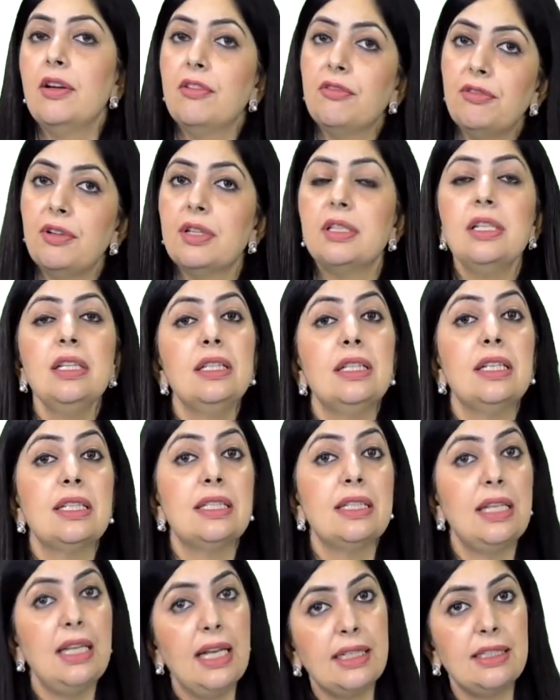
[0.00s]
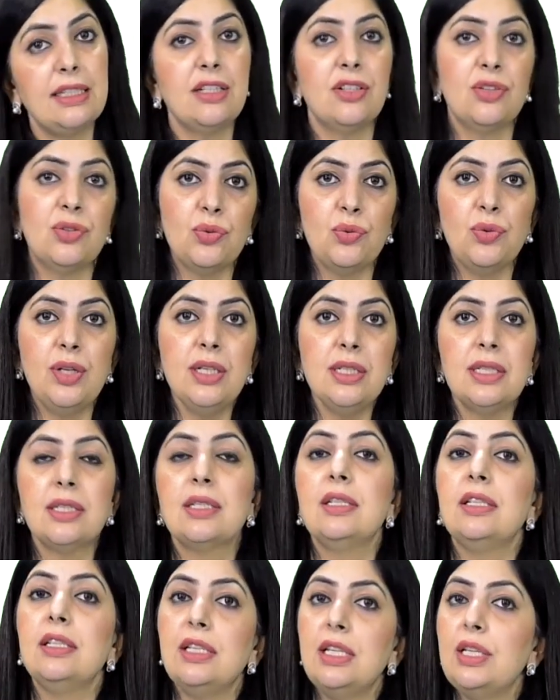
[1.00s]
Further, the selected
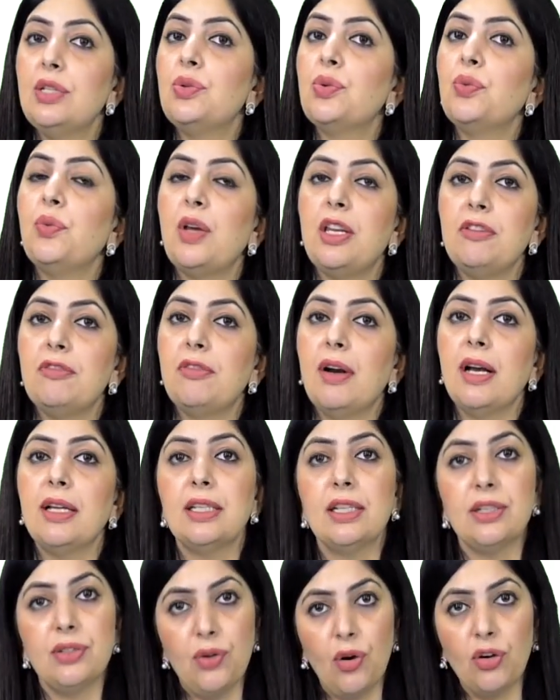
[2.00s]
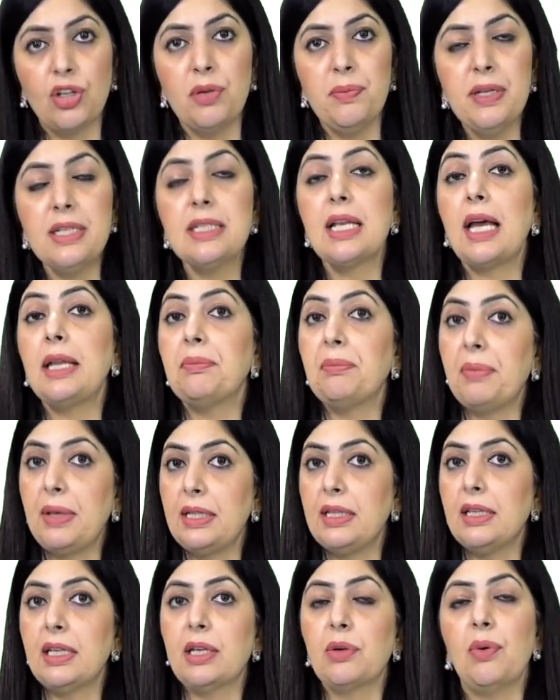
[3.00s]
students need to verify their documents and pay
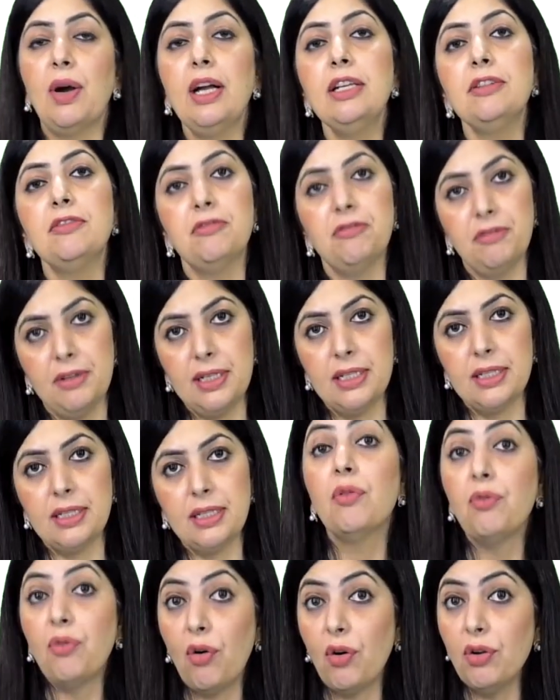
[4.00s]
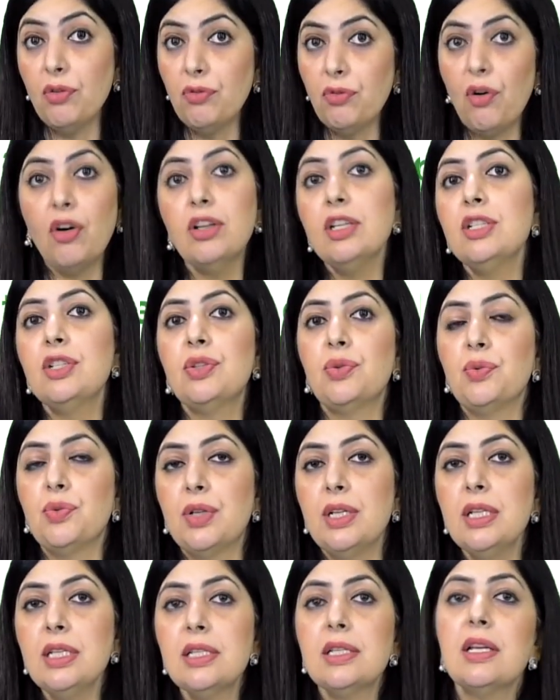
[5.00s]
the required fees. For foreign
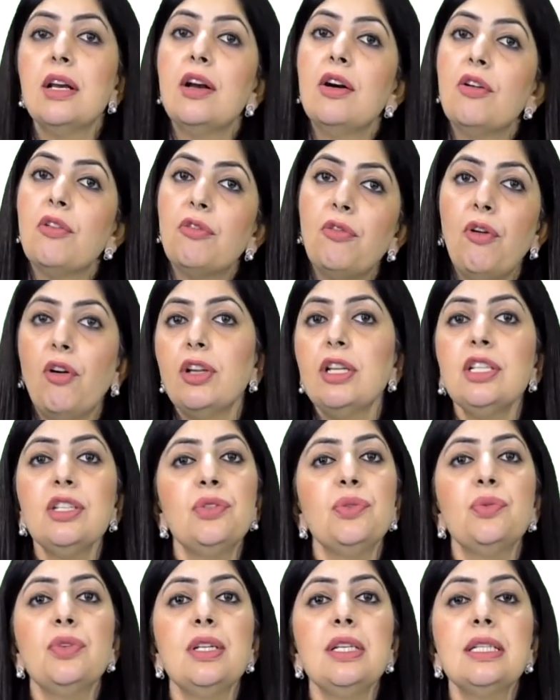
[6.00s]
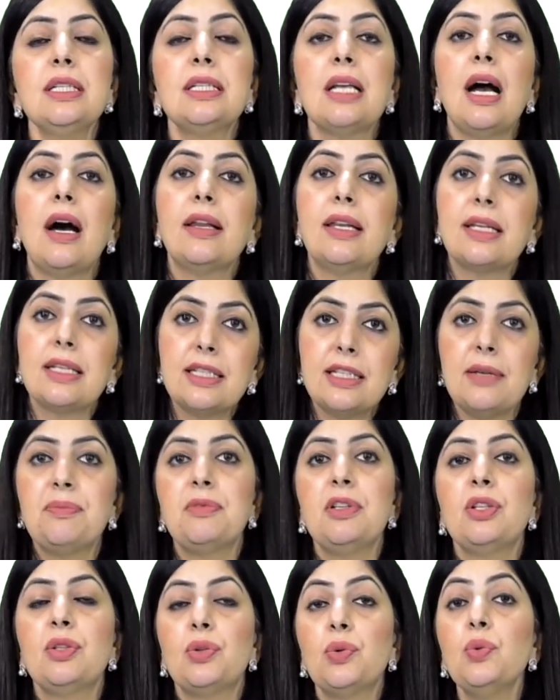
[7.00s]
students are
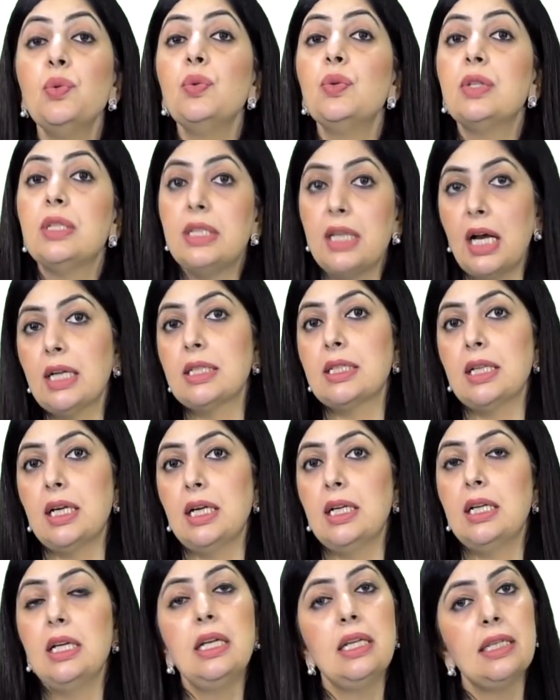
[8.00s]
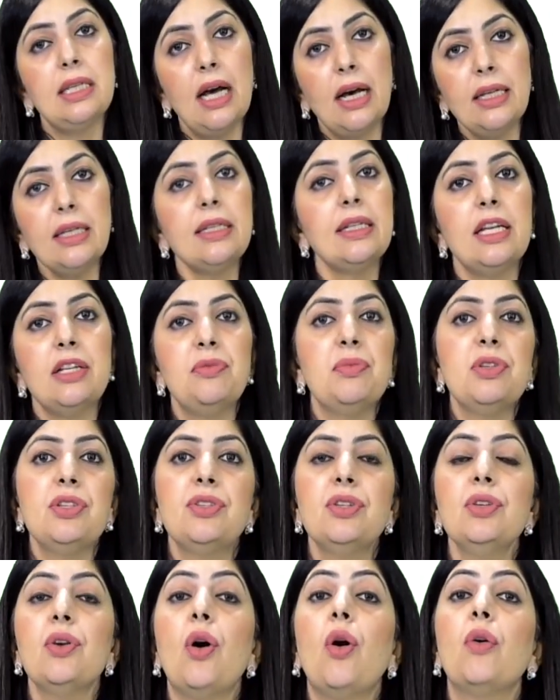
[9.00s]
accepted through DASA, Direct
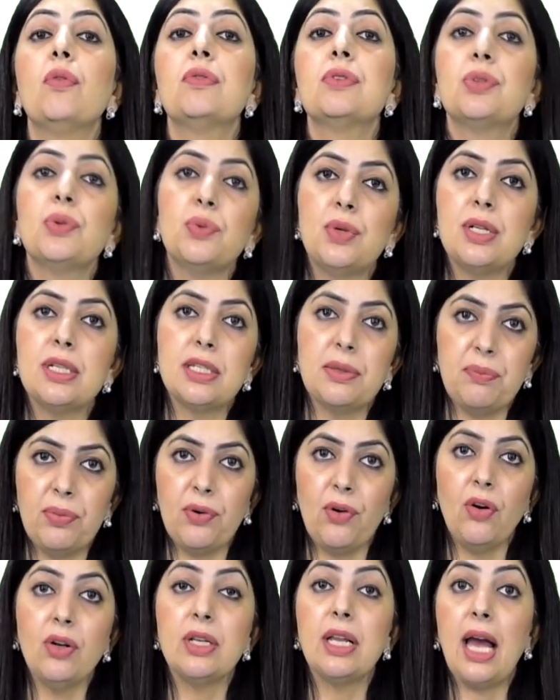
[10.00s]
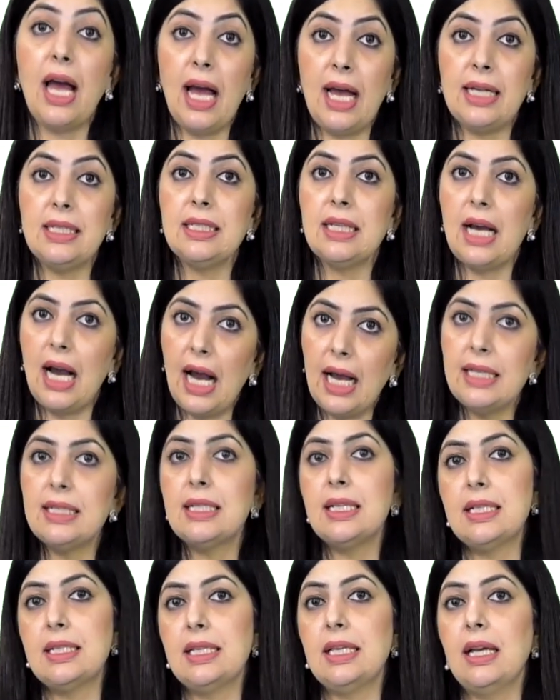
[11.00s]
Admission of Students Abroad and
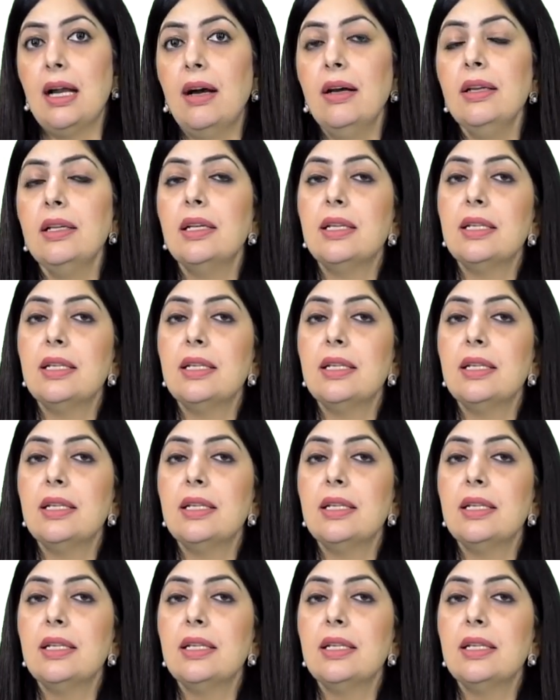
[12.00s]
ICCR